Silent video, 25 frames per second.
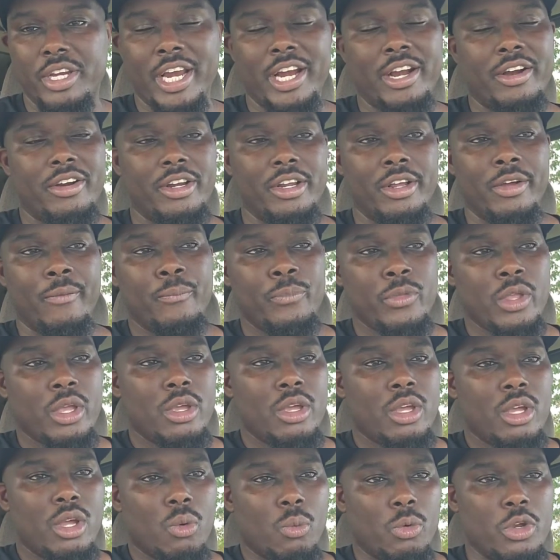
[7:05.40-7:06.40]
carrier.
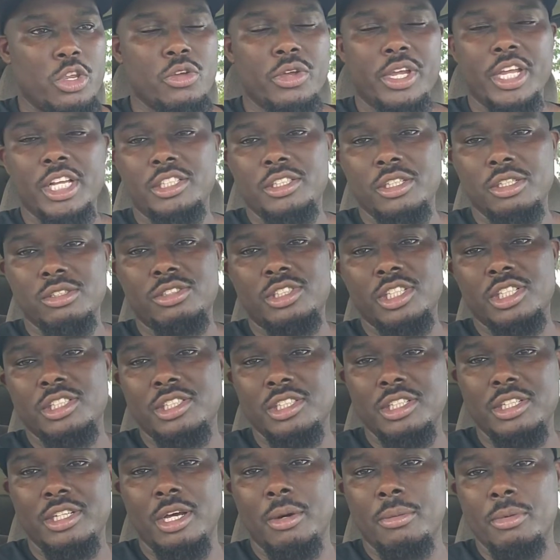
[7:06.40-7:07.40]
When you get your
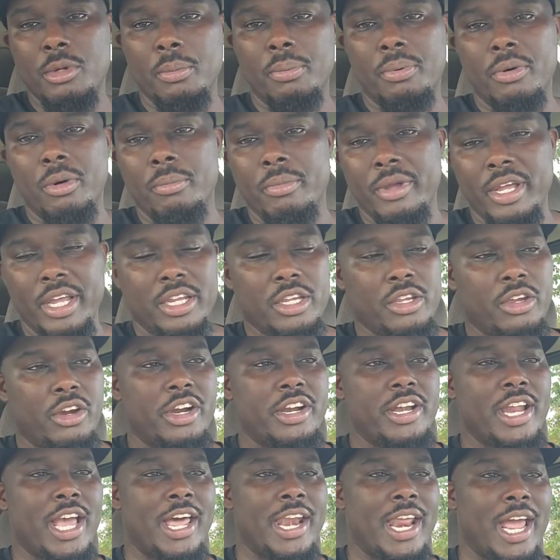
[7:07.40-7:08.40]
CCW permit,
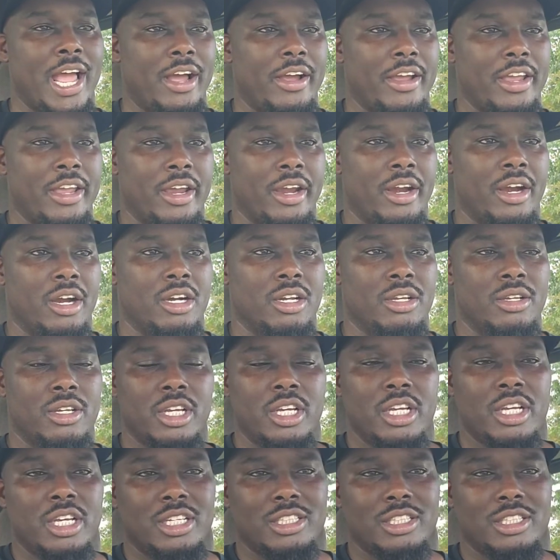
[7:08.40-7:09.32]
you're not out here